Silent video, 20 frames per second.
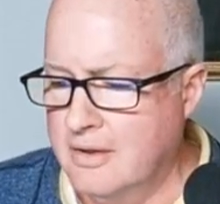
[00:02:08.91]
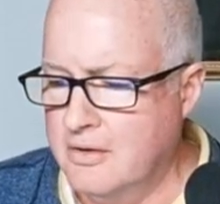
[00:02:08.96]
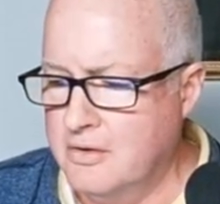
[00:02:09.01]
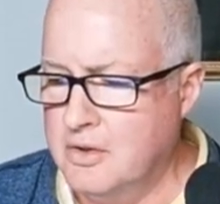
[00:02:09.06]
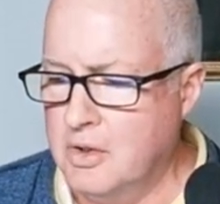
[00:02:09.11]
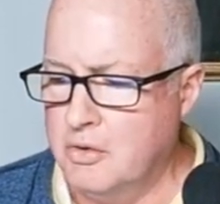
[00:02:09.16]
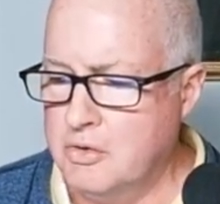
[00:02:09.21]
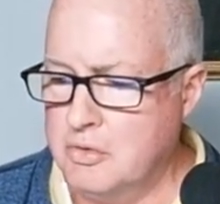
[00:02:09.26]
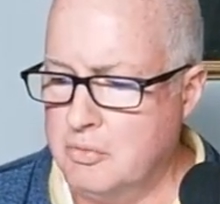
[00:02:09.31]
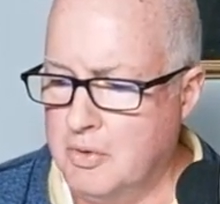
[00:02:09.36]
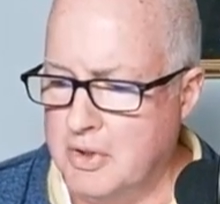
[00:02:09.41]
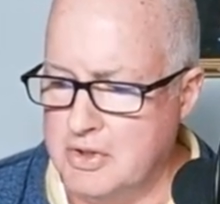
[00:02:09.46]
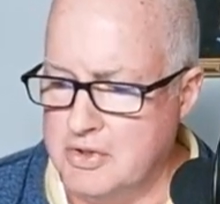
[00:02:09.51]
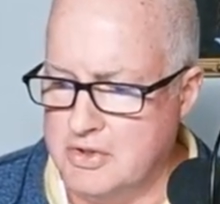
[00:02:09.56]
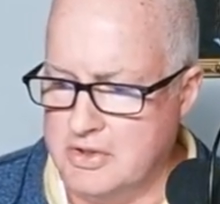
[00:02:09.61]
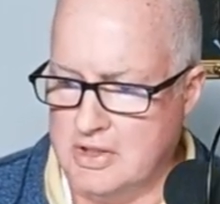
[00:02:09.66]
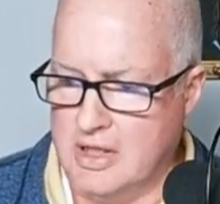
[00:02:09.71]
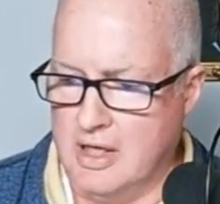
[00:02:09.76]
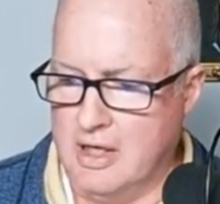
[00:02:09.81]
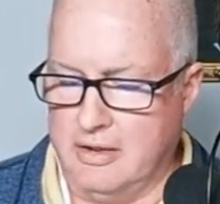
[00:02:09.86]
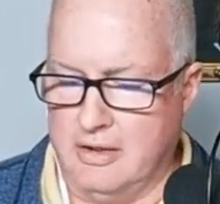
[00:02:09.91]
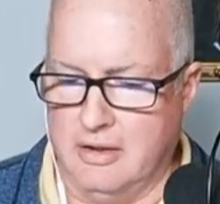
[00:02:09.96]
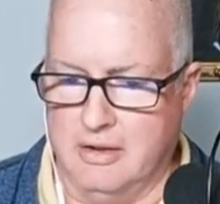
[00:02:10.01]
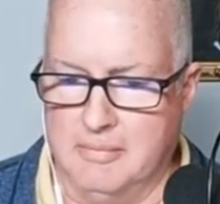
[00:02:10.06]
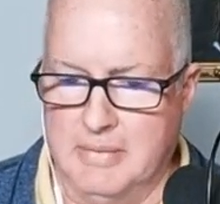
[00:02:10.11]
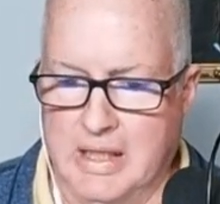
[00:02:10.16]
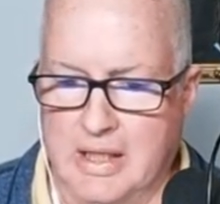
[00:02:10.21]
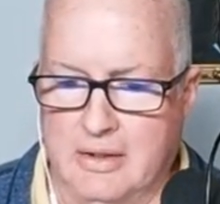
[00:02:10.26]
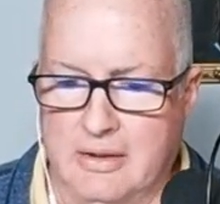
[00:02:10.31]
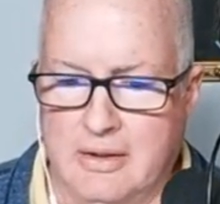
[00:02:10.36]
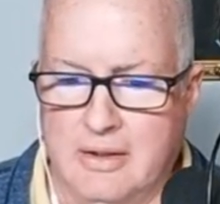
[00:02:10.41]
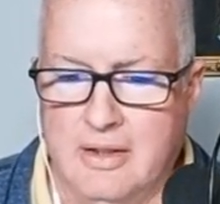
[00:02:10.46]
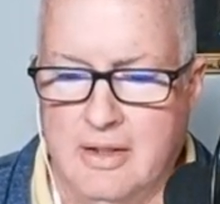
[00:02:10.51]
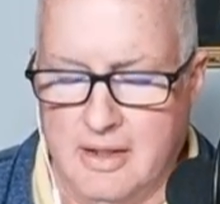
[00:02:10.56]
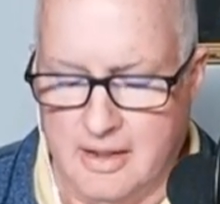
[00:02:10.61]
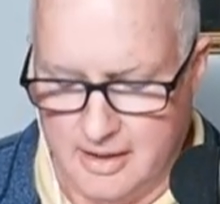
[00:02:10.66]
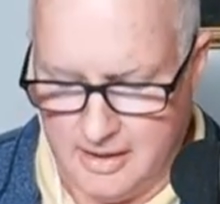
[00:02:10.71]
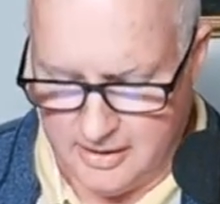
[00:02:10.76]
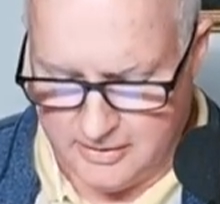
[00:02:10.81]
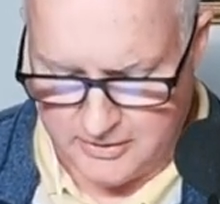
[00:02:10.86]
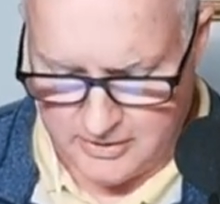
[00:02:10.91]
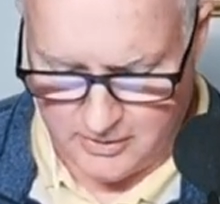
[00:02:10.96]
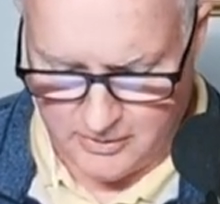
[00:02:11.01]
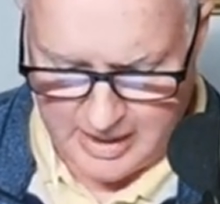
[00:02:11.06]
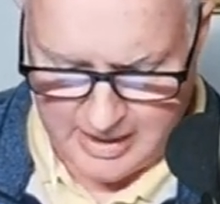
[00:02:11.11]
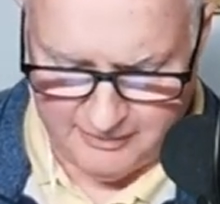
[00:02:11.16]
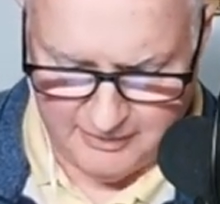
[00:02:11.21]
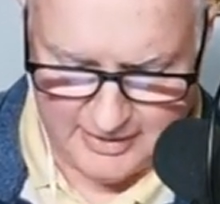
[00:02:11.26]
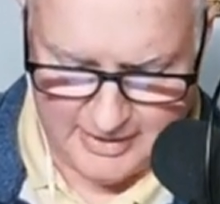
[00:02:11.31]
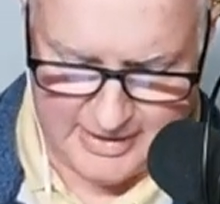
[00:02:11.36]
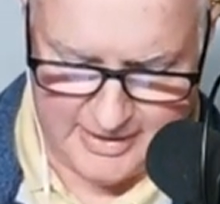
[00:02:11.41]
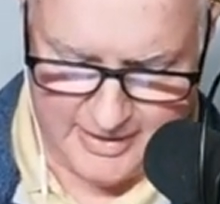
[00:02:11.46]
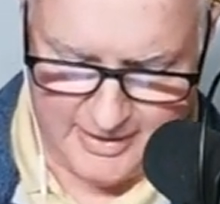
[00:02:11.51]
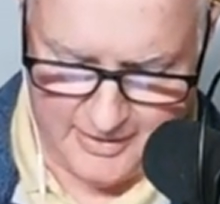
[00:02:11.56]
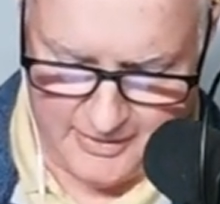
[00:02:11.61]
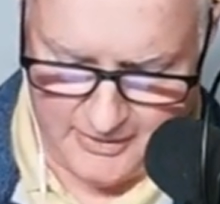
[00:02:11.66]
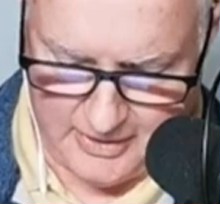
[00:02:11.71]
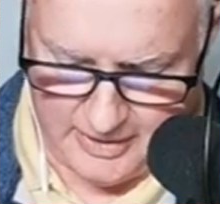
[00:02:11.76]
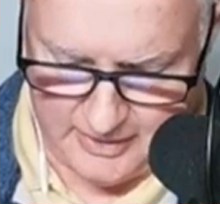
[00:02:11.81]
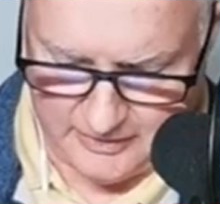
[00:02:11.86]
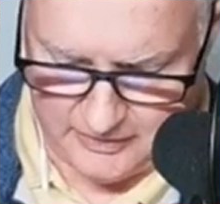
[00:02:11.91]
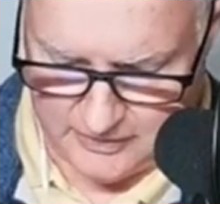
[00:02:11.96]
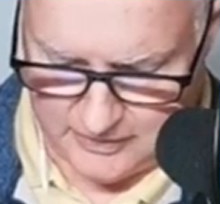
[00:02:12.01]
Knows what he's talking about. And so have a listen to this.